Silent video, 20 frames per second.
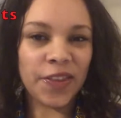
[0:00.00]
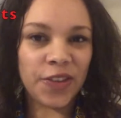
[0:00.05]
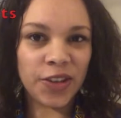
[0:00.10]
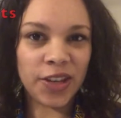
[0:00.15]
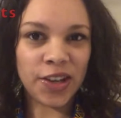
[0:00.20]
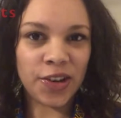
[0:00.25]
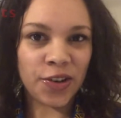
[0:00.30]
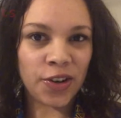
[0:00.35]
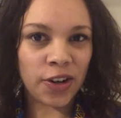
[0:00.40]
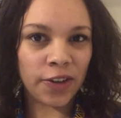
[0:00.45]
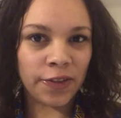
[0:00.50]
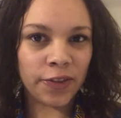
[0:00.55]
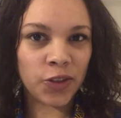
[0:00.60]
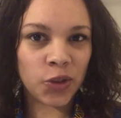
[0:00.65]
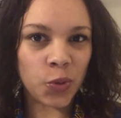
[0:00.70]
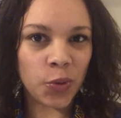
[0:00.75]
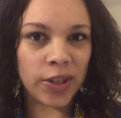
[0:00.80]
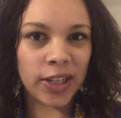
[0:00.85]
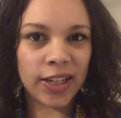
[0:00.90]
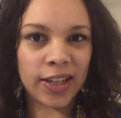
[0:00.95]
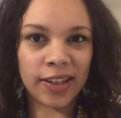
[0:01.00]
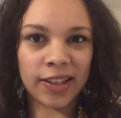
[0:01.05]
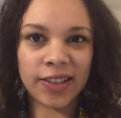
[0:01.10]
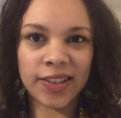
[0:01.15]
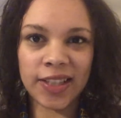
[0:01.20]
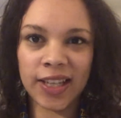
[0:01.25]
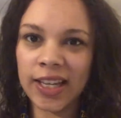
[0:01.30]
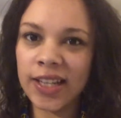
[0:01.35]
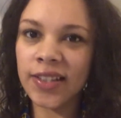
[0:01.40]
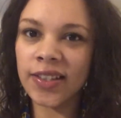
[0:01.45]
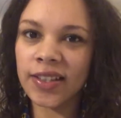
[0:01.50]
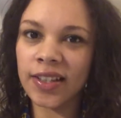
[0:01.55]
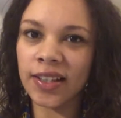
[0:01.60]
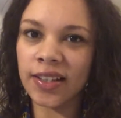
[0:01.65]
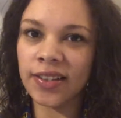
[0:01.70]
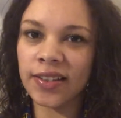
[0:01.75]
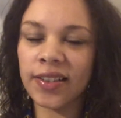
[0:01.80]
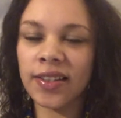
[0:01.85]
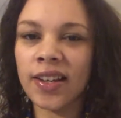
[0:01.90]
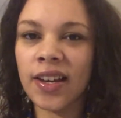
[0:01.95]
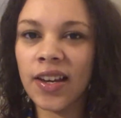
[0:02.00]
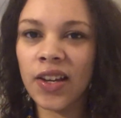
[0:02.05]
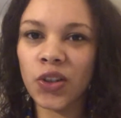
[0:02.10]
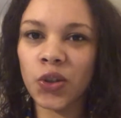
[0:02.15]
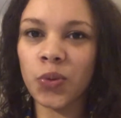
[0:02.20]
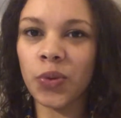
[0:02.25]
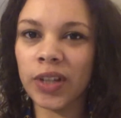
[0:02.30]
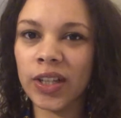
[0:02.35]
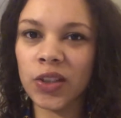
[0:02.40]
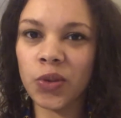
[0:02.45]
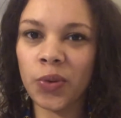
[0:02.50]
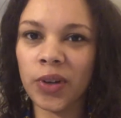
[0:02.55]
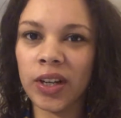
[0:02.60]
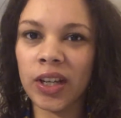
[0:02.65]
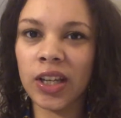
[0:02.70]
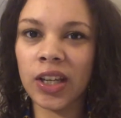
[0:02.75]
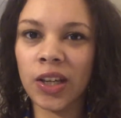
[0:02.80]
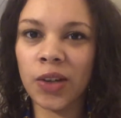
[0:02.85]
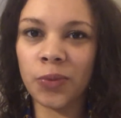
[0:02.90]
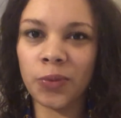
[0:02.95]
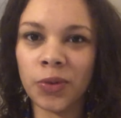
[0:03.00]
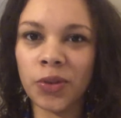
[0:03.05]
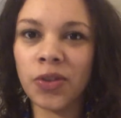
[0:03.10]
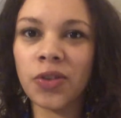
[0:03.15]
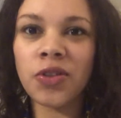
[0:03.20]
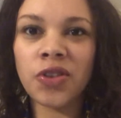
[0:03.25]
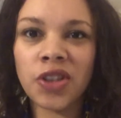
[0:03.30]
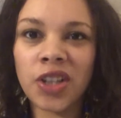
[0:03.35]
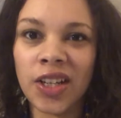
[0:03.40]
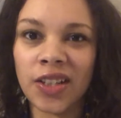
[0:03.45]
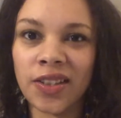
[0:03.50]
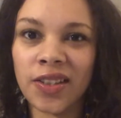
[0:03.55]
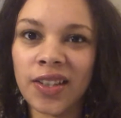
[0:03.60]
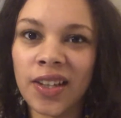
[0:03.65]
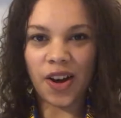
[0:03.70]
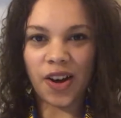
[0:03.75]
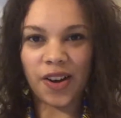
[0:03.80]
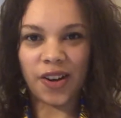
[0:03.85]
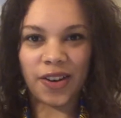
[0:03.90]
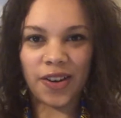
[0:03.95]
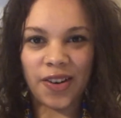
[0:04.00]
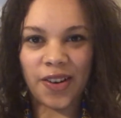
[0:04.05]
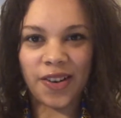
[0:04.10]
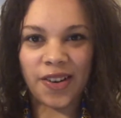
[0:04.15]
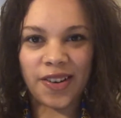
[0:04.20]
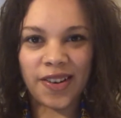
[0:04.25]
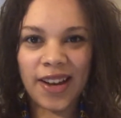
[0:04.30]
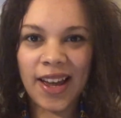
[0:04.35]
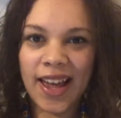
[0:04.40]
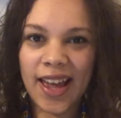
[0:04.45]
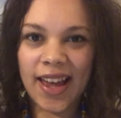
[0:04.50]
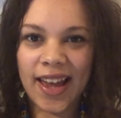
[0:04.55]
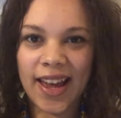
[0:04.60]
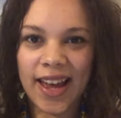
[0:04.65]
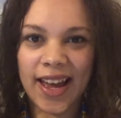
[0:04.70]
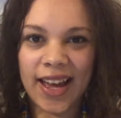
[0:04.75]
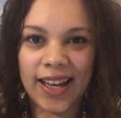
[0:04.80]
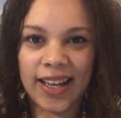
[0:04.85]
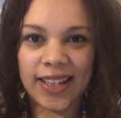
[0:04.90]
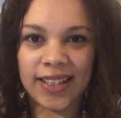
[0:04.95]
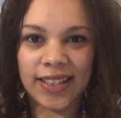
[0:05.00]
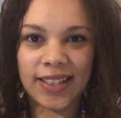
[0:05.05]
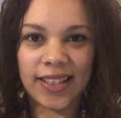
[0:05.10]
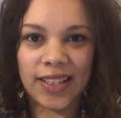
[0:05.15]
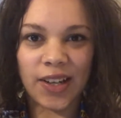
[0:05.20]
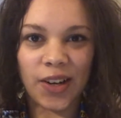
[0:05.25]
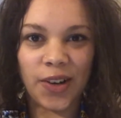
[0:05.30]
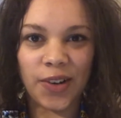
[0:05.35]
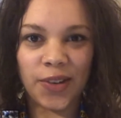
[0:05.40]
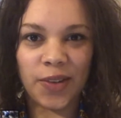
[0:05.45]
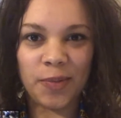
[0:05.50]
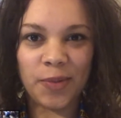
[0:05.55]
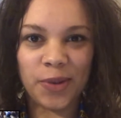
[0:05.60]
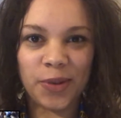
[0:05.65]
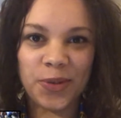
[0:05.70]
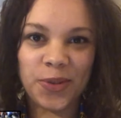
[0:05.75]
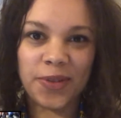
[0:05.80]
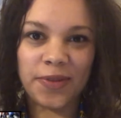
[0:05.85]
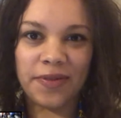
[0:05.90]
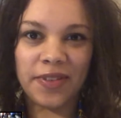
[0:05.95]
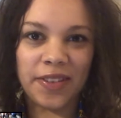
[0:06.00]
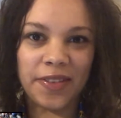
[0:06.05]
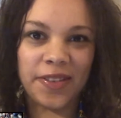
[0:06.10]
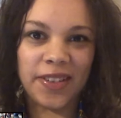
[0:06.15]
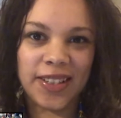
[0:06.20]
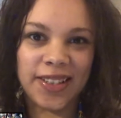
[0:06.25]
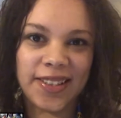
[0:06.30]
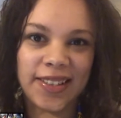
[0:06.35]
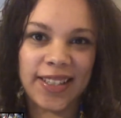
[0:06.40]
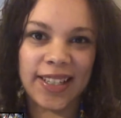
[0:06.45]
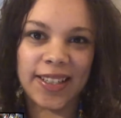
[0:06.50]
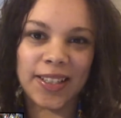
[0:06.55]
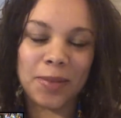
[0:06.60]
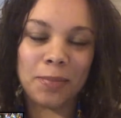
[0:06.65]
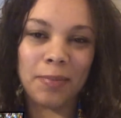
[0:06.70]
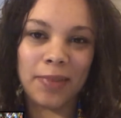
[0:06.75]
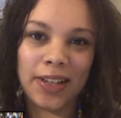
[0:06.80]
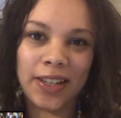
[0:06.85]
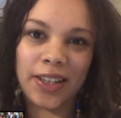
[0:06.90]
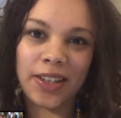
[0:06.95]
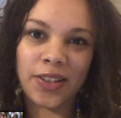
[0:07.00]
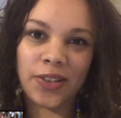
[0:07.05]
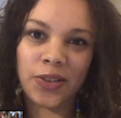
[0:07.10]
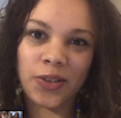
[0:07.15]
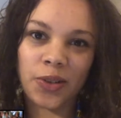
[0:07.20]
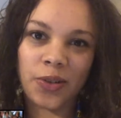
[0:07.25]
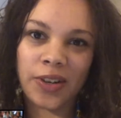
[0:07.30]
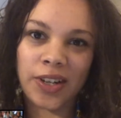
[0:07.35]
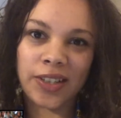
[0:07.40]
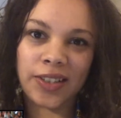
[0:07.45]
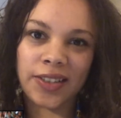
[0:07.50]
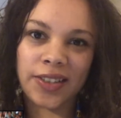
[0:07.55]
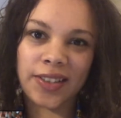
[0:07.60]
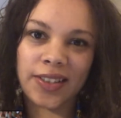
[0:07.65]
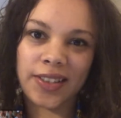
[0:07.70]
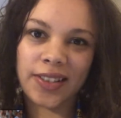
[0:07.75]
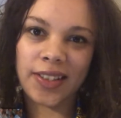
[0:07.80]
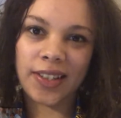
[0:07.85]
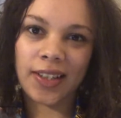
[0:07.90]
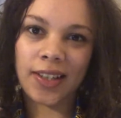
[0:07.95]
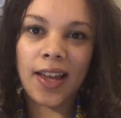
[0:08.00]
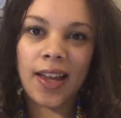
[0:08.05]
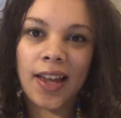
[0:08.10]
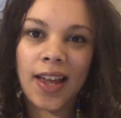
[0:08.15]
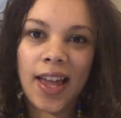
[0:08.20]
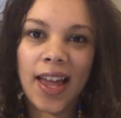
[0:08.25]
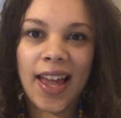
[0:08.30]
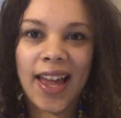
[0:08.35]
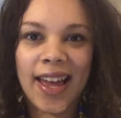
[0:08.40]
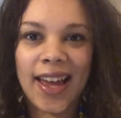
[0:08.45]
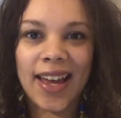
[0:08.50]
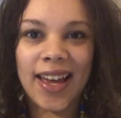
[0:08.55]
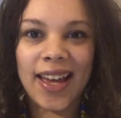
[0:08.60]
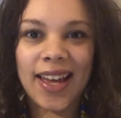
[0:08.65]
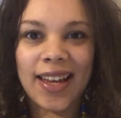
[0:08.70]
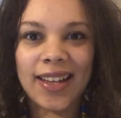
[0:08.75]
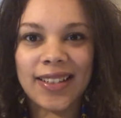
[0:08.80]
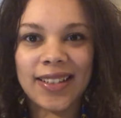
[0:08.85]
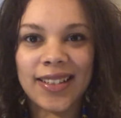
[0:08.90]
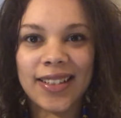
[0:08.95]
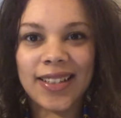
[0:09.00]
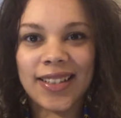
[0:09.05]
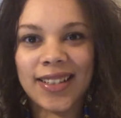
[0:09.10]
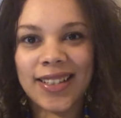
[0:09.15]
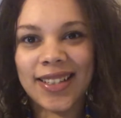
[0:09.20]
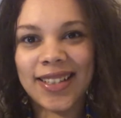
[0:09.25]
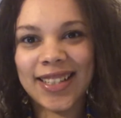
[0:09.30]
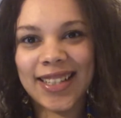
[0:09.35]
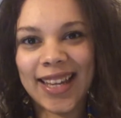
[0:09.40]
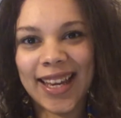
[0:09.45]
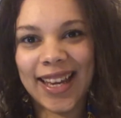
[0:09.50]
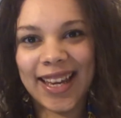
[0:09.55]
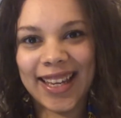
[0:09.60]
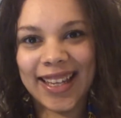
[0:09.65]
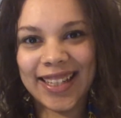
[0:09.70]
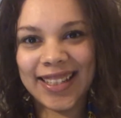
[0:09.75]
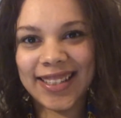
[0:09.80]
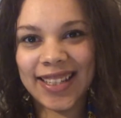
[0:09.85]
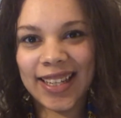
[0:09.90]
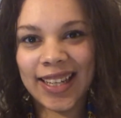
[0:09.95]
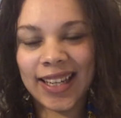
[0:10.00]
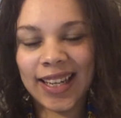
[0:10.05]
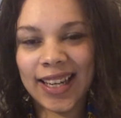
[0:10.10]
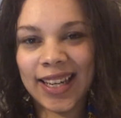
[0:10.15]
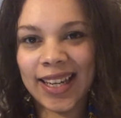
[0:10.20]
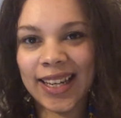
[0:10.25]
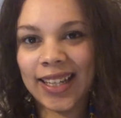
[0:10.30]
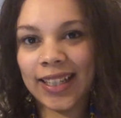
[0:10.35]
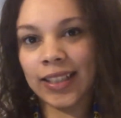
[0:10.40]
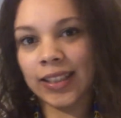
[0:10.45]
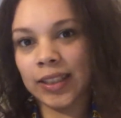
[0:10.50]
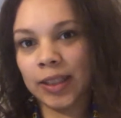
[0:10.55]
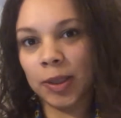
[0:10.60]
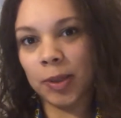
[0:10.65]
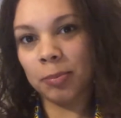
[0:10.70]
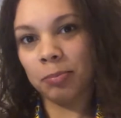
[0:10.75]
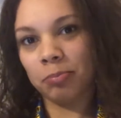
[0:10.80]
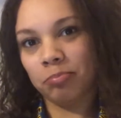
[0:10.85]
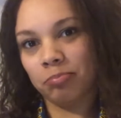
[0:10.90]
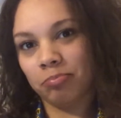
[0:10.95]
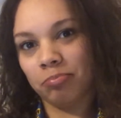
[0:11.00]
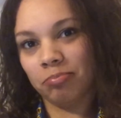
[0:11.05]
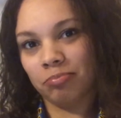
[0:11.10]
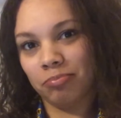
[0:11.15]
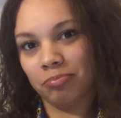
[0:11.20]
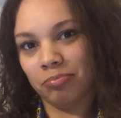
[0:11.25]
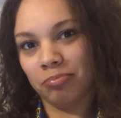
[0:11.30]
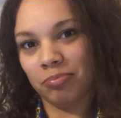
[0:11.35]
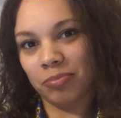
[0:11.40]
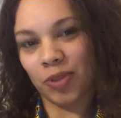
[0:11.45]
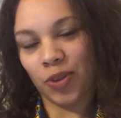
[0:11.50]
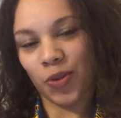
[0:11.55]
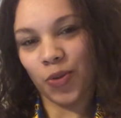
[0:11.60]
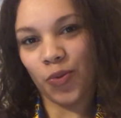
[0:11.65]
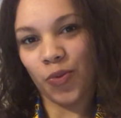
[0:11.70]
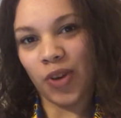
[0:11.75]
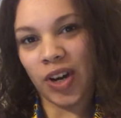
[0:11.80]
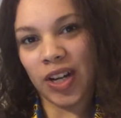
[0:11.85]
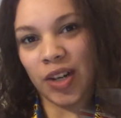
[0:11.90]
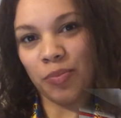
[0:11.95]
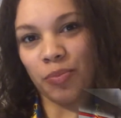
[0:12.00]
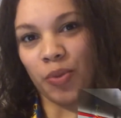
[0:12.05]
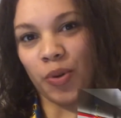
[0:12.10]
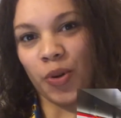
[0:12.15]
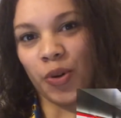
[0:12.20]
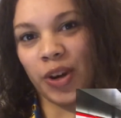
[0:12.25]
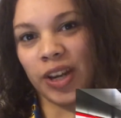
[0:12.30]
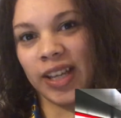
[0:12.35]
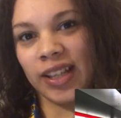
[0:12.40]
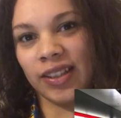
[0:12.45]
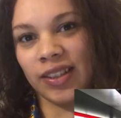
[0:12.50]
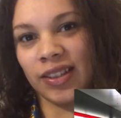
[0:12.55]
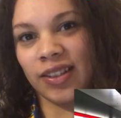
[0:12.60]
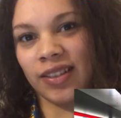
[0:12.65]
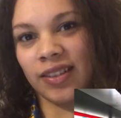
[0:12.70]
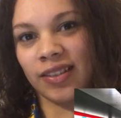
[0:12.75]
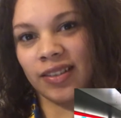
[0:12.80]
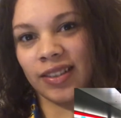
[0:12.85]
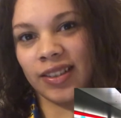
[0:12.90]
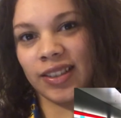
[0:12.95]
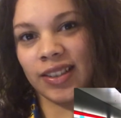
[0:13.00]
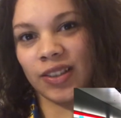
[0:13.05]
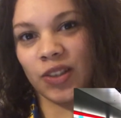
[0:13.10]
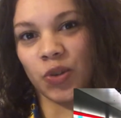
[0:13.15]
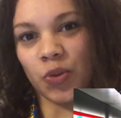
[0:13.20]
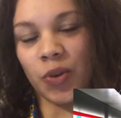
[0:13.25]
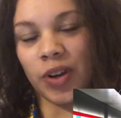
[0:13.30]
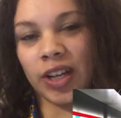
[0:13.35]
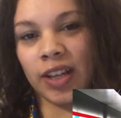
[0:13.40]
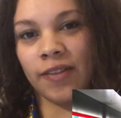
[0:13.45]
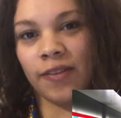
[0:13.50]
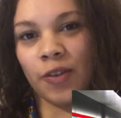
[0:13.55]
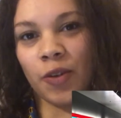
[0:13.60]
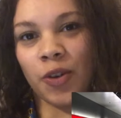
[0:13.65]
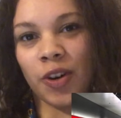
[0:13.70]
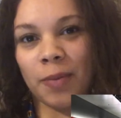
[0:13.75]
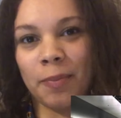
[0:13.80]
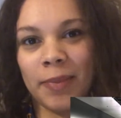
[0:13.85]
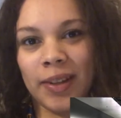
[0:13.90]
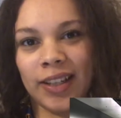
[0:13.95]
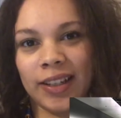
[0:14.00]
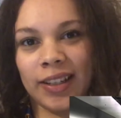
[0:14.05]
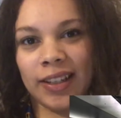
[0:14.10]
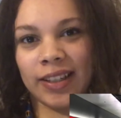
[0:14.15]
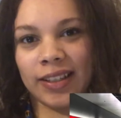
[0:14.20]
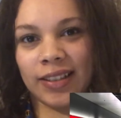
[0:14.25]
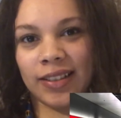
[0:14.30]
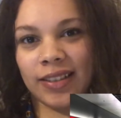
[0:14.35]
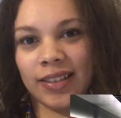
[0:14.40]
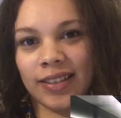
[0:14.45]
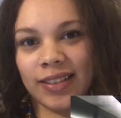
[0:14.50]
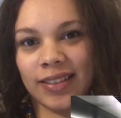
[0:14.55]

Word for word: the year of twenty nineteen, since twenty twenty was shit? Hong Kong had almost fifty-six million tourists, and Helsinki one point two four million.